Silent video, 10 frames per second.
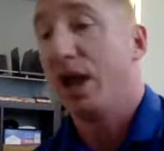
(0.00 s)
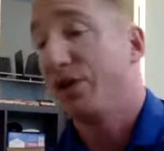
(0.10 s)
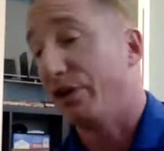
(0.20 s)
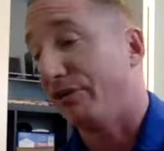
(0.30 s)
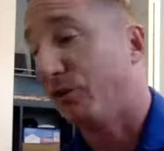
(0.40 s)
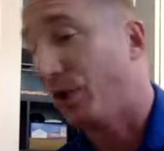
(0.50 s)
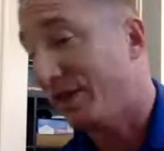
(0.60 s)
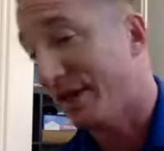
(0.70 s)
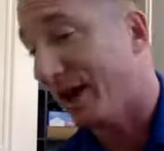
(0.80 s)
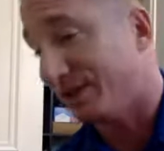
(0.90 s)
there are
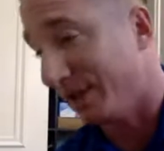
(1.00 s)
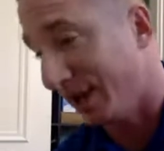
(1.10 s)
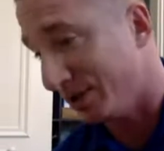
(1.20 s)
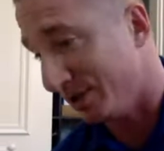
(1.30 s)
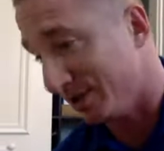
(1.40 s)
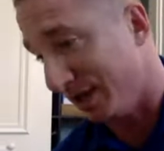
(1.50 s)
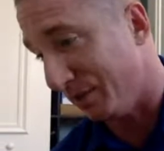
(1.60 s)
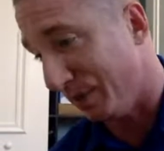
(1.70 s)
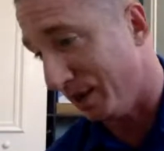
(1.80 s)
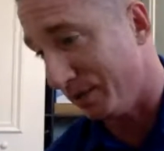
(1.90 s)
40,000 agents
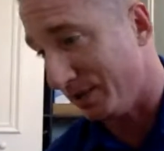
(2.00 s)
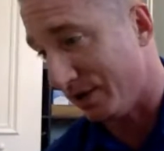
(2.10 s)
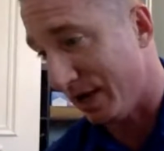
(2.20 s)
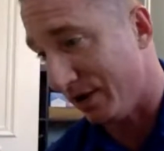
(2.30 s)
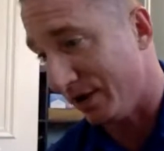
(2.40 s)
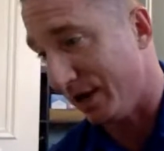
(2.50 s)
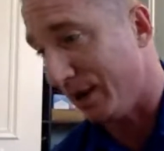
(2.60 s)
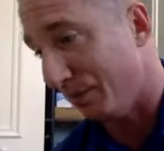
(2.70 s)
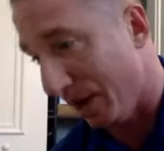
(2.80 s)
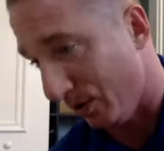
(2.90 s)
in Palm Beach County
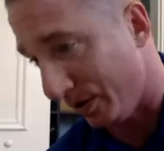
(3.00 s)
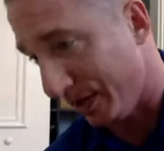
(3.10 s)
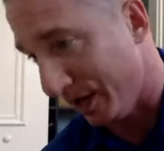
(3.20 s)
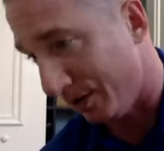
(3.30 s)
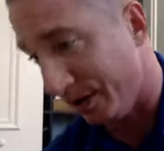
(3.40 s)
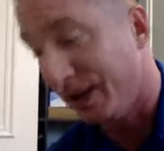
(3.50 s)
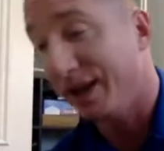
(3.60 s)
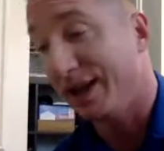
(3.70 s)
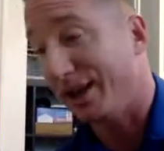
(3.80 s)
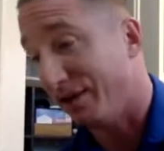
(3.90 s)
and Broward County,
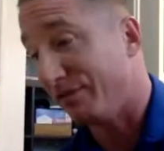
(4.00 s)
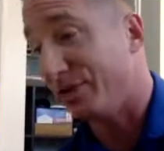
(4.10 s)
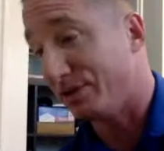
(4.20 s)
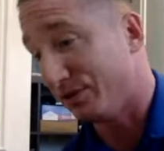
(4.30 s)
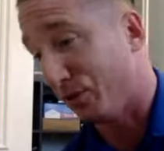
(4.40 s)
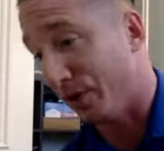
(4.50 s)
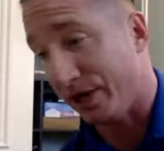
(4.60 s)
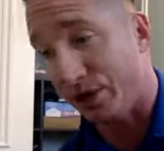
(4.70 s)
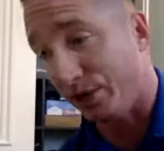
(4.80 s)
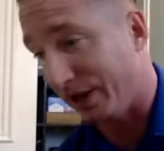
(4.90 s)
and of those
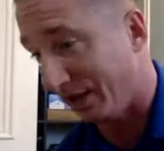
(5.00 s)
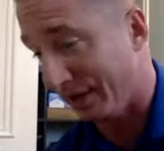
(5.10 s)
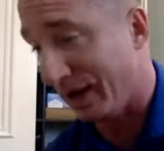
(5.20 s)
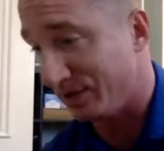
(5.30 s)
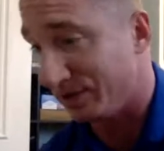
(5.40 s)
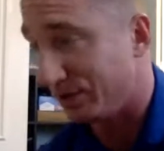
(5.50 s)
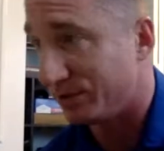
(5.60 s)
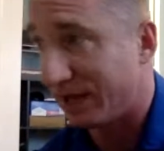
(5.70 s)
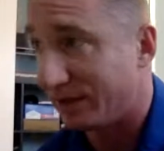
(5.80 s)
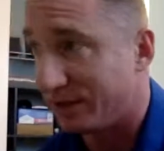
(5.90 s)
40, only 1,000 do
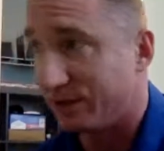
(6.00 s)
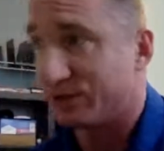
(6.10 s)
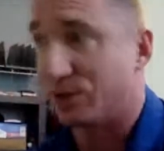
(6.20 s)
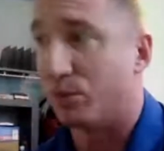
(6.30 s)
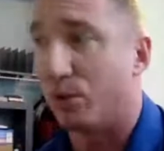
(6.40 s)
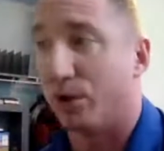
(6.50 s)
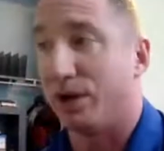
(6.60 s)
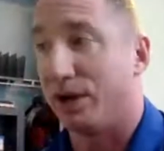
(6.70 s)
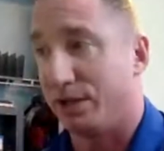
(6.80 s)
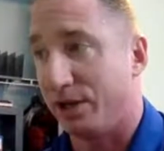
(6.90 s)
10 deals or more
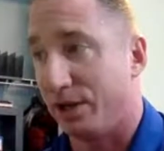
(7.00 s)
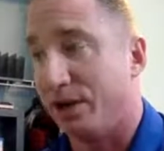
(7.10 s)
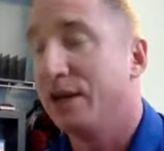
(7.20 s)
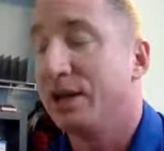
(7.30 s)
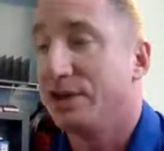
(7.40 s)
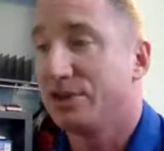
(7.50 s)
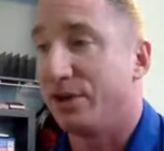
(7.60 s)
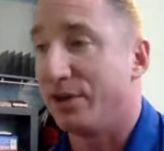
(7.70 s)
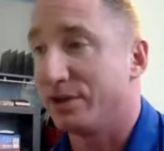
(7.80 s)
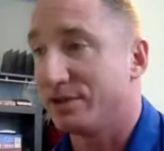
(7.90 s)
a year. So
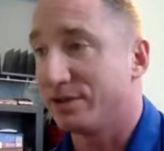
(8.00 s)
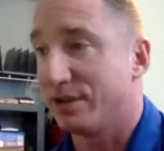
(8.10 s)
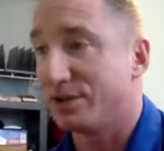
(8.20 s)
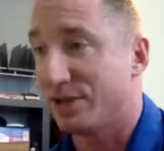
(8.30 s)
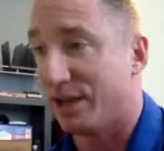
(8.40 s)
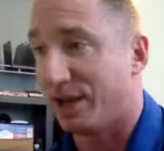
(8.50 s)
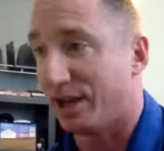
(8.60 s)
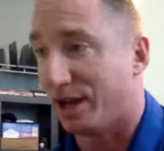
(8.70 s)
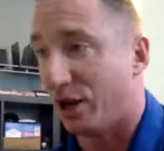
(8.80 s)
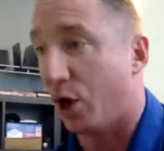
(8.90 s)
there's a
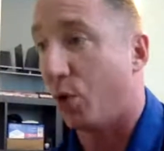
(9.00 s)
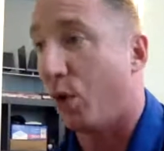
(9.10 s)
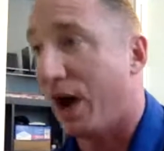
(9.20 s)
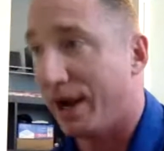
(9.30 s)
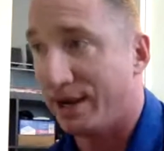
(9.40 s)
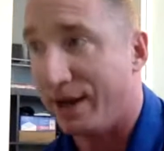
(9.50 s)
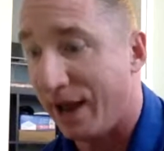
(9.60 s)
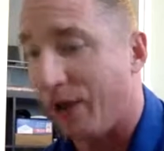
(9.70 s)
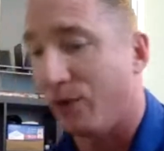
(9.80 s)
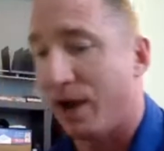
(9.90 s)
wide
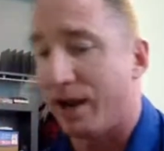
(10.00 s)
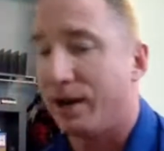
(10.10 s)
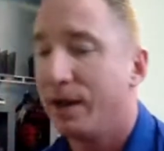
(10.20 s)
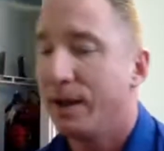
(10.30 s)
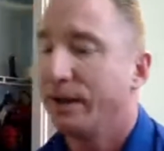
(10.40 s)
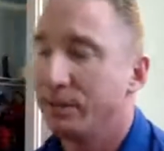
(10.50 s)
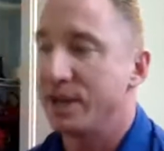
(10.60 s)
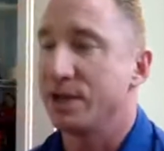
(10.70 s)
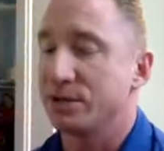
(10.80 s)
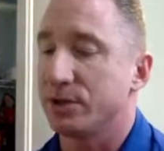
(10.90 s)
net, right? Let me
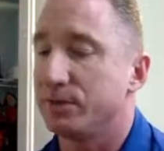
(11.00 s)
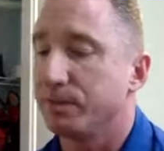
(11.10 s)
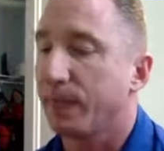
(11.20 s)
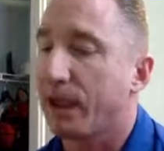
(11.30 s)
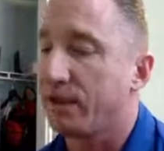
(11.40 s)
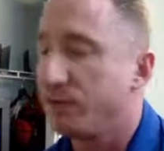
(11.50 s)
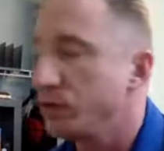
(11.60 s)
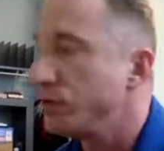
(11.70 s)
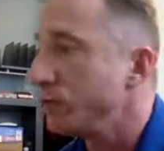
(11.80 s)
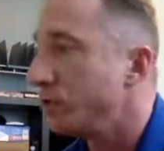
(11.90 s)
ask you, if
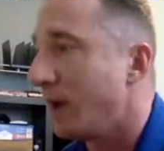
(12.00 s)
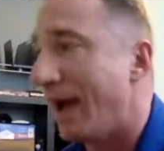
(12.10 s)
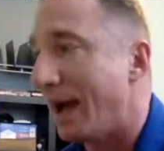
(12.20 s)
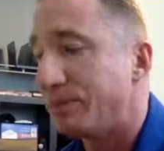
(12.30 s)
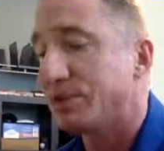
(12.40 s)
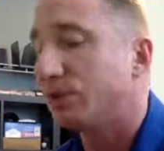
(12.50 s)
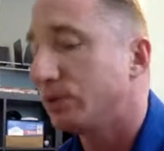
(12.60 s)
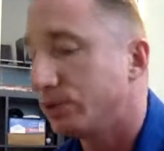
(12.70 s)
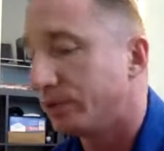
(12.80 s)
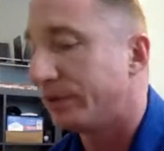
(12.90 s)
you knew
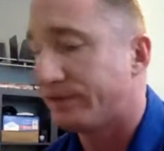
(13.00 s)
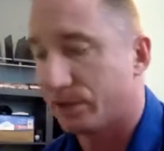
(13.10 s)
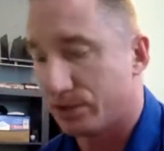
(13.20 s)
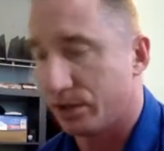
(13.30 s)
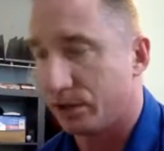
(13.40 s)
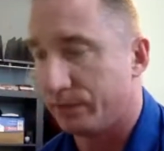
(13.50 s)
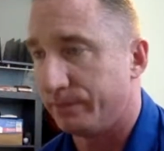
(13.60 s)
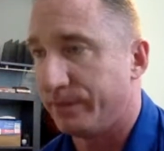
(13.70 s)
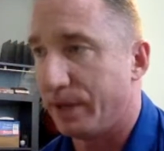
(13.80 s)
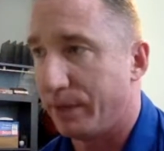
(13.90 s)
absolutely for certain
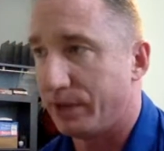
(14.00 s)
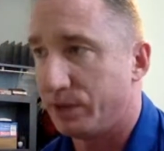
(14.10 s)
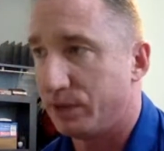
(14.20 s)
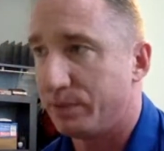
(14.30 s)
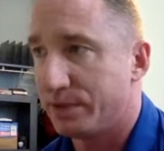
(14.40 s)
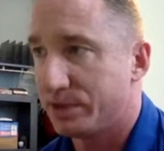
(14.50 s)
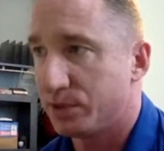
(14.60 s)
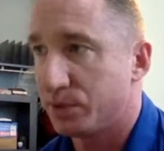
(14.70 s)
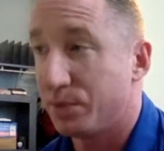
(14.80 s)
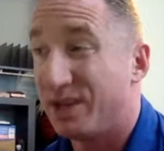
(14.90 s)
that by doing business
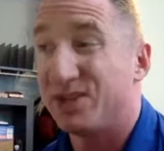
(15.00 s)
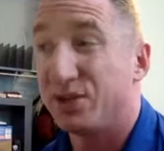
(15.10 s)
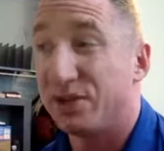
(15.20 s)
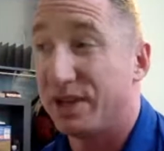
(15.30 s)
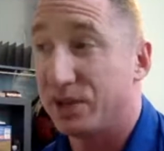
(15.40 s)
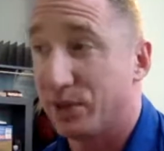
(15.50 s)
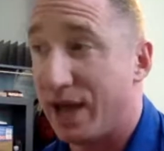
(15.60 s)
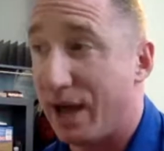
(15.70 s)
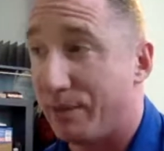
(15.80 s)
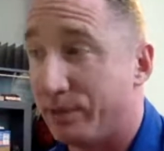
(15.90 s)
with 2 things would
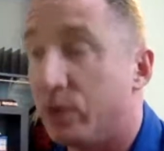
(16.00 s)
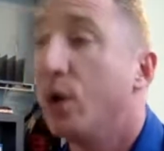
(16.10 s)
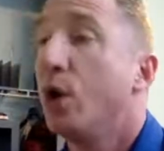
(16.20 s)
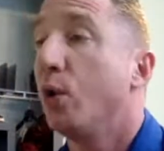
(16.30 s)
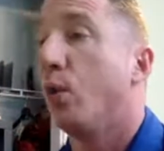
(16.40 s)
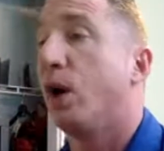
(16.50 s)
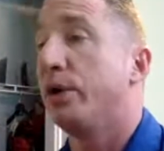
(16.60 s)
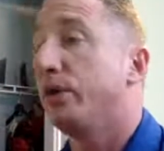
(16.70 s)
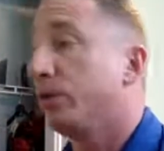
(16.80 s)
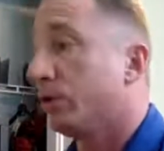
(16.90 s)
happen.
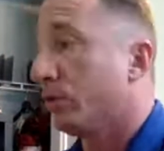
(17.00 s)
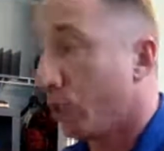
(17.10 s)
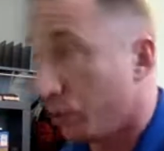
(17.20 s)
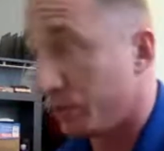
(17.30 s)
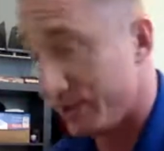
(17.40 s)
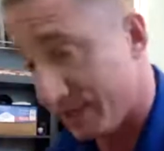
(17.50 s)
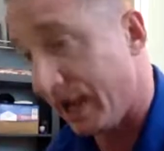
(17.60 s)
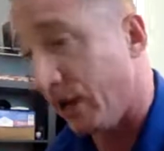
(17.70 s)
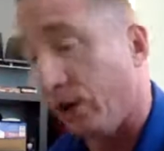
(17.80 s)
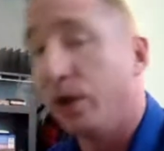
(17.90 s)
1, your home would
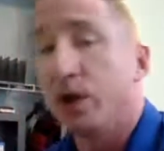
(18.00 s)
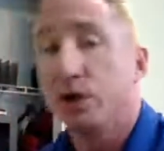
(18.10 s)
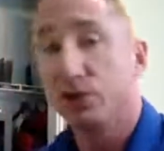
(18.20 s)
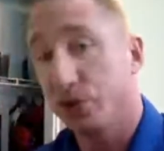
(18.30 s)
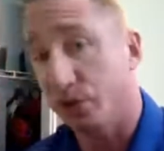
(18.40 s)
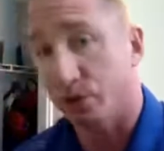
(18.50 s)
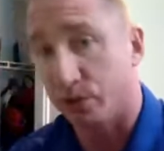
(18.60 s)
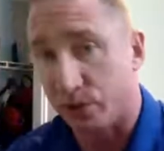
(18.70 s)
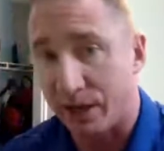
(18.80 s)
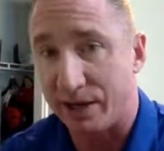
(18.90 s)
sell. 2,
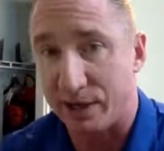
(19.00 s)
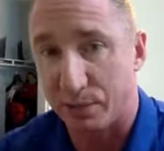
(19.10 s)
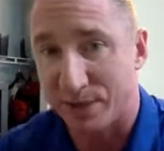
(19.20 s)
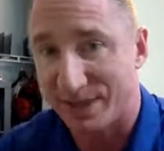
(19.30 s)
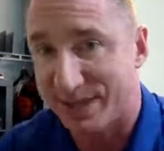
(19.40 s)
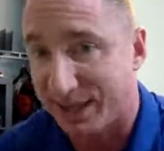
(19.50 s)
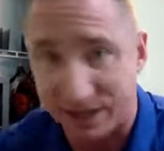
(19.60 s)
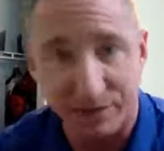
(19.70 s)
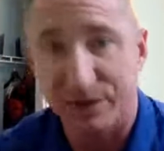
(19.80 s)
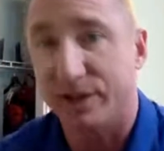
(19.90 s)
you'd end up with
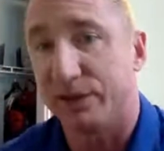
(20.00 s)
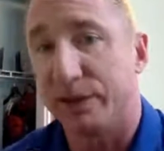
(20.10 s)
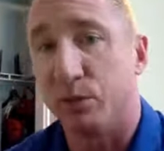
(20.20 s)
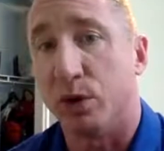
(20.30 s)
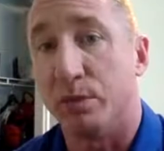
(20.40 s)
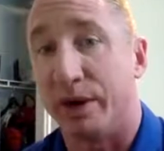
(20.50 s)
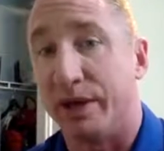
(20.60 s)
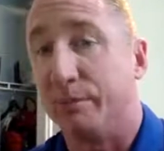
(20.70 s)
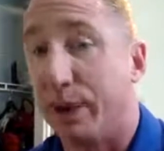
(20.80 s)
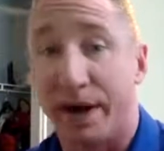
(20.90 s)
significantly more
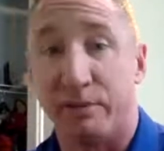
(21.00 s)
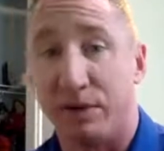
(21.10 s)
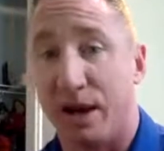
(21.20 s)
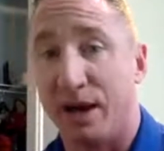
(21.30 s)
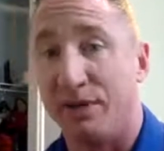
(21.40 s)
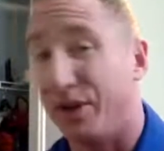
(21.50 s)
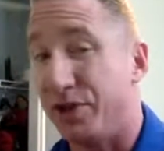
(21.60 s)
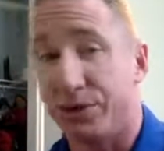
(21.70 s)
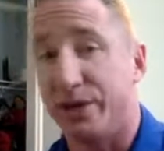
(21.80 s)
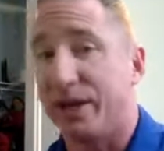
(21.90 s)
money, bottom line, than
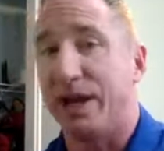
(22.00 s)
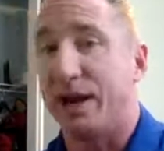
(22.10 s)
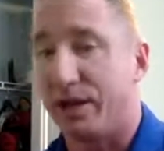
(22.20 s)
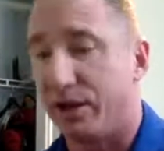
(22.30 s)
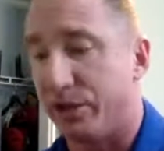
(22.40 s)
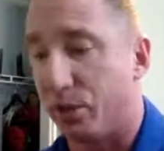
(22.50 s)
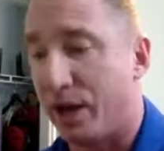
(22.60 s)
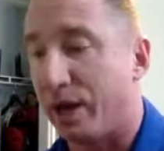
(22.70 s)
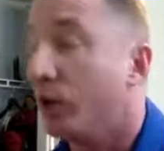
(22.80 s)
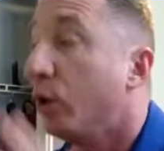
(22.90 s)
you could get any other way,
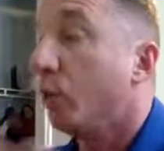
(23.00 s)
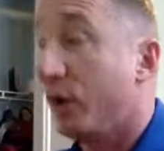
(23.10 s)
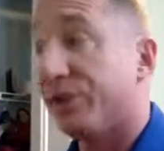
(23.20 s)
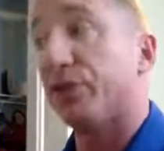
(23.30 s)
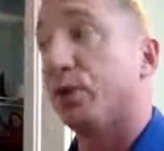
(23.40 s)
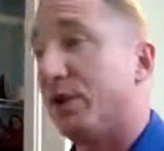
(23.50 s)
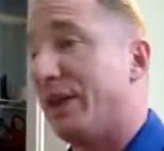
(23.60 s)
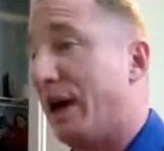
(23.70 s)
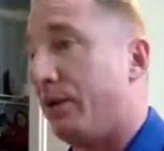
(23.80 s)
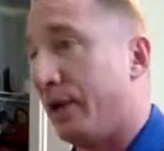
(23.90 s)
with or
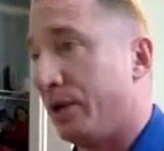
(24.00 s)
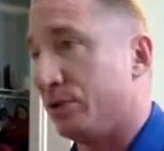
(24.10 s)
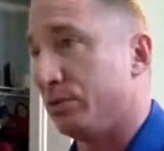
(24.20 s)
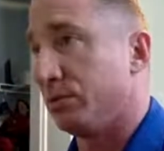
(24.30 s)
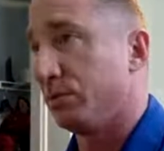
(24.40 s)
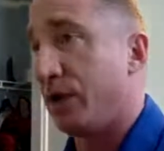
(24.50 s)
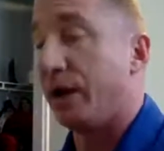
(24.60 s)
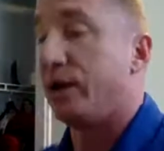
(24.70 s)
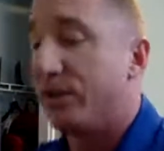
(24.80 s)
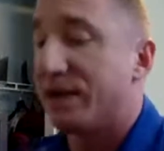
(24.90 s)
without an agent. Now,
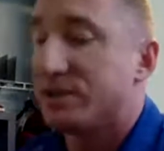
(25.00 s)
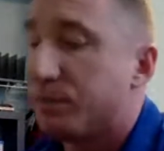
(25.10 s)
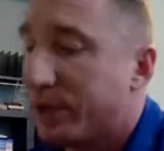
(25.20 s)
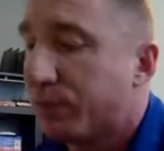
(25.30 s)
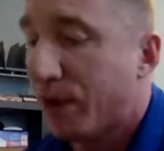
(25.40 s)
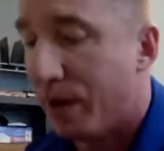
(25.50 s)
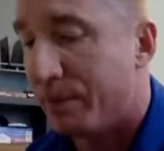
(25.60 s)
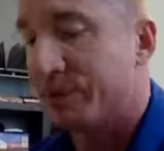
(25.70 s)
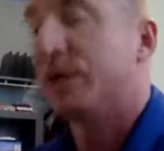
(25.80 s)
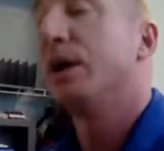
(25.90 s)
I know that's a big
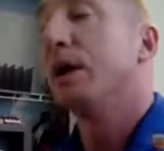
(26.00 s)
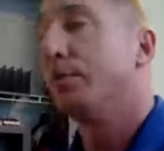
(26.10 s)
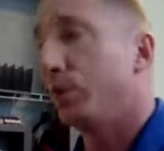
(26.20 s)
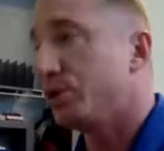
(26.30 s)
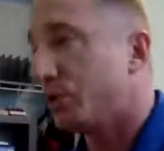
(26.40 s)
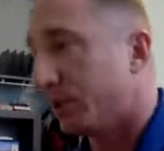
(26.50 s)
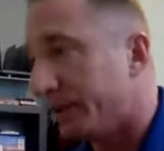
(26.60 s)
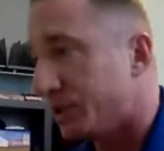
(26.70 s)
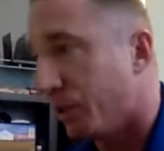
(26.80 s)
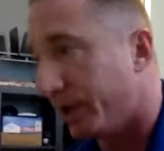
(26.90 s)
promise, but would you at
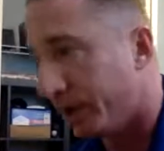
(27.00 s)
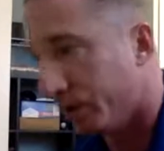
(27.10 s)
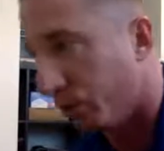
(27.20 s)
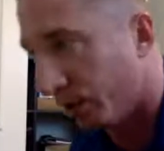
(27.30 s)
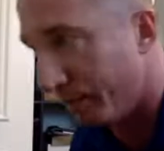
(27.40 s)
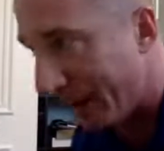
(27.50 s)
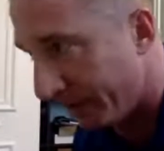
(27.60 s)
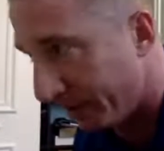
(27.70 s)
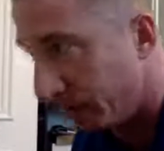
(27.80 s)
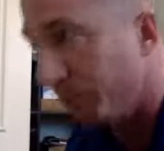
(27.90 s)
least want to hear more
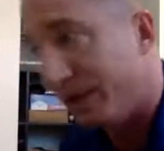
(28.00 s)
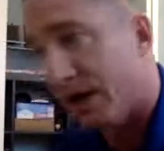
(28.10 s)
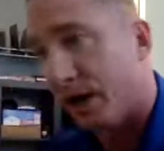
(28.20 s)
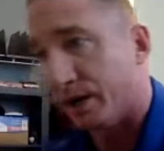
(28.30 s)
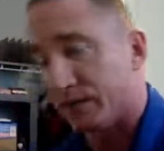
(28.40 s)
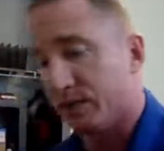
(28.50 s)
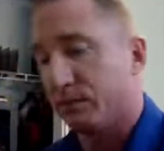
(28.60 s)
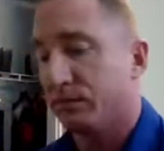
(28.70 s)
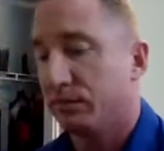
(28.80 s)
about it? Be honest.